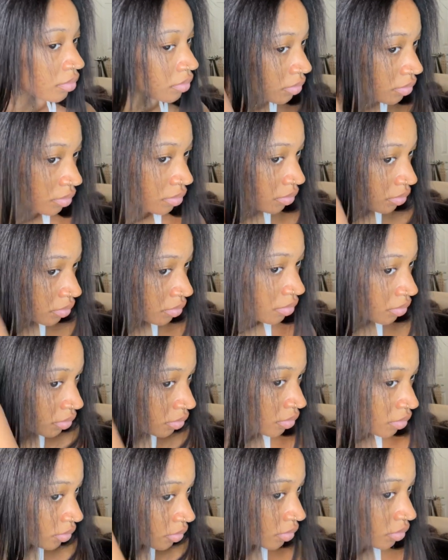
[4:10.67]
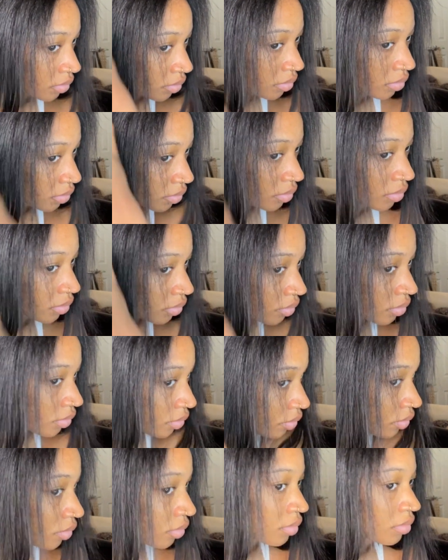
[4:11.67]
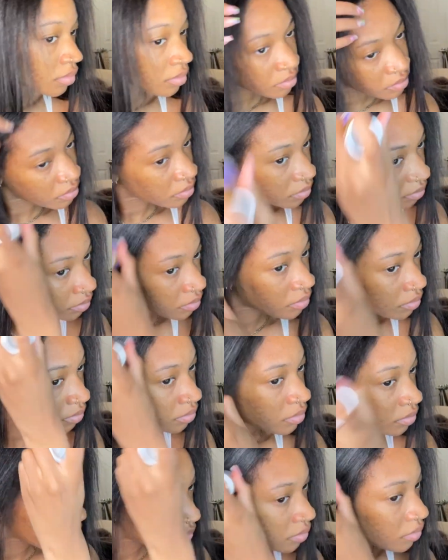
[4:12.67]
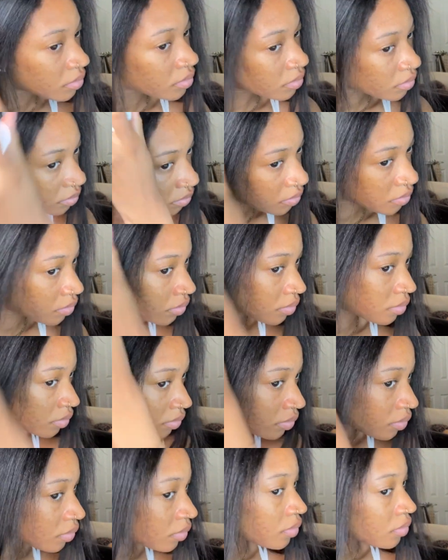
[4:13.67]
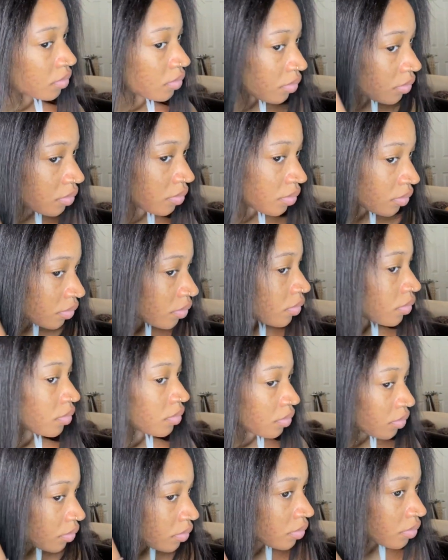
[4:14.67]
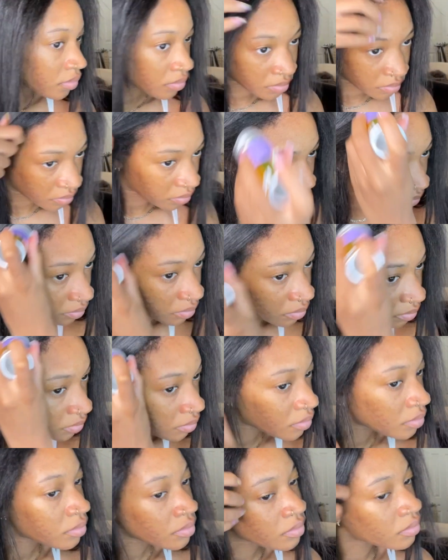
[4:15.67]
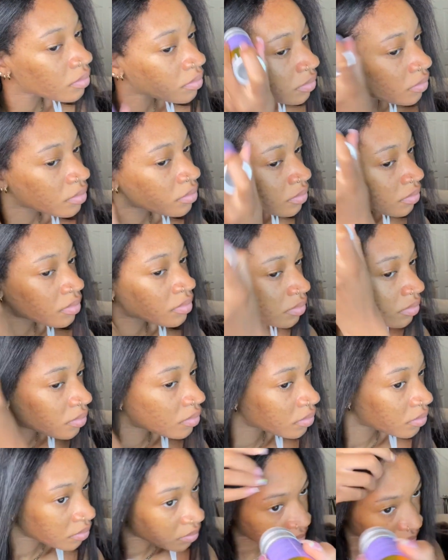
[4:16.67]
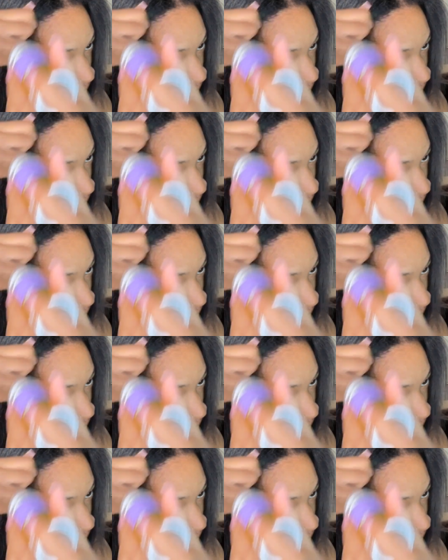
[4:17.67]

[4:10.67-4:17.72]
of the anti-frizz serum is really what did it perfectly. Y'all, like I said, not too much. My hair was very